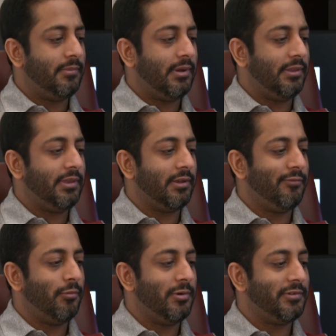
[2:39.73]
I think
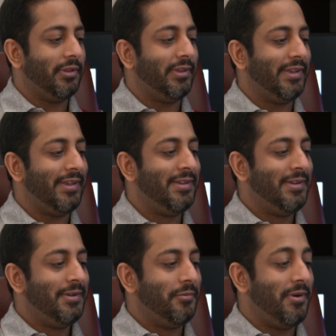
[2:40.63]
unfortunately
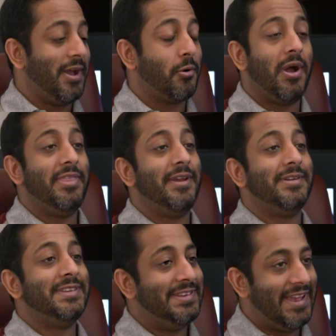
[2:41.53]
we're not quite there
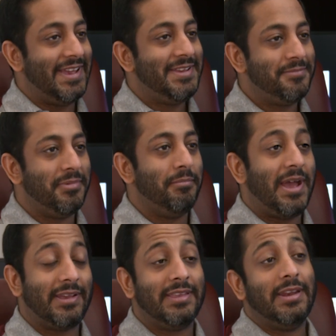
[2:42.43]
today, but
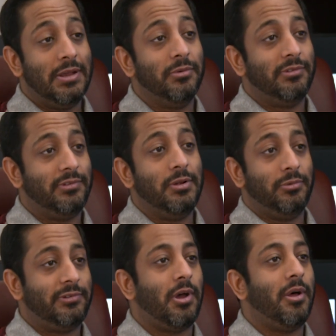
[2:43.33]
back then it was
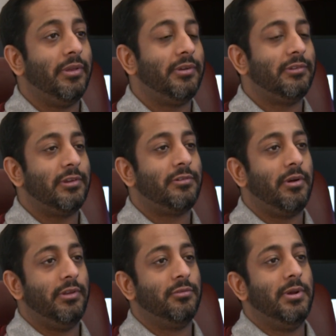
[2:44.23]
solid because I
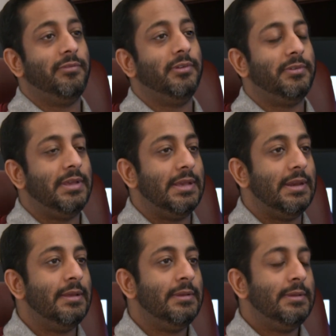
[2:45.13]
started in 2015.
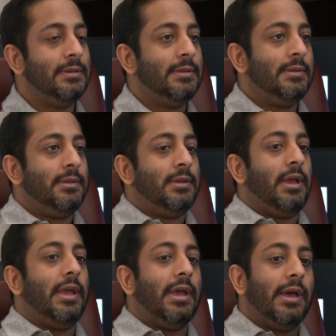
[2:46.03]

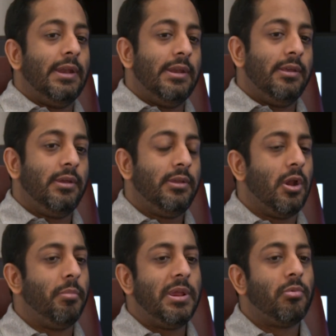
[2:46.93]
And you
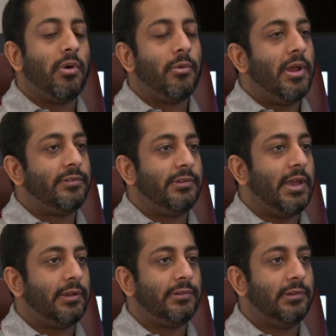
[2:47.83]
know, being born and raised in
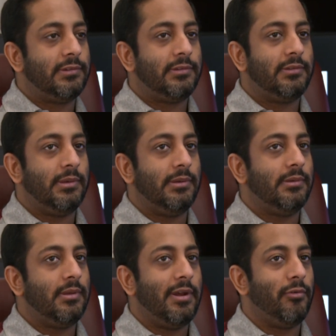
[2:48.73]
Texas, and
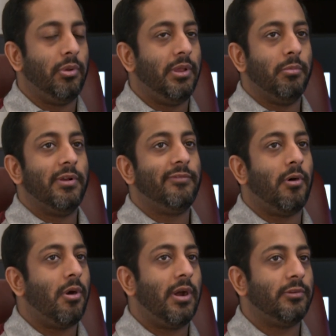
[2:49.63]
I never really went
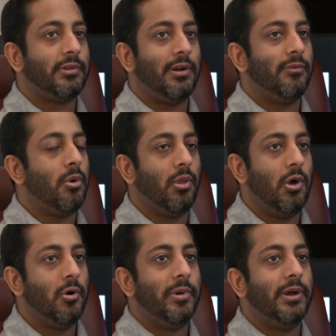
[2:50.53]
far outside of
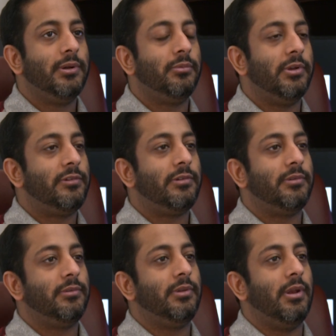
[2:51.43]
Oklahoma, which,
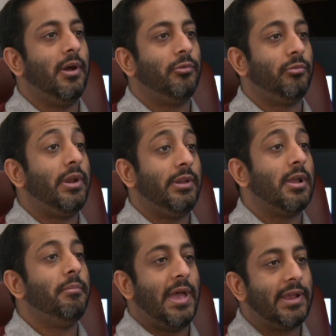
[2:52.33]
you know, I was ready to
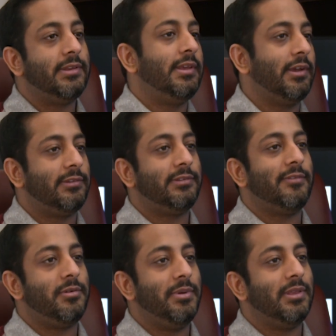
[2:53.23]
come back to Texas
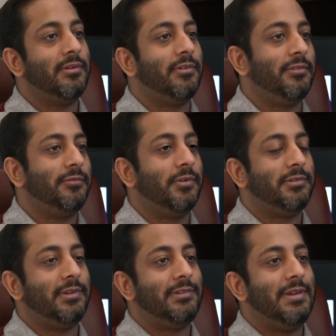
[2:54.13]
after being there for
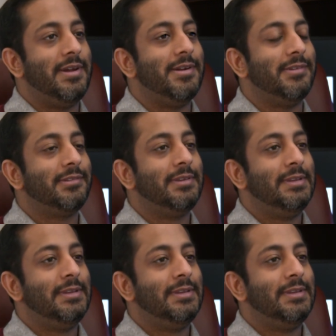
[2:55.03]
6 years.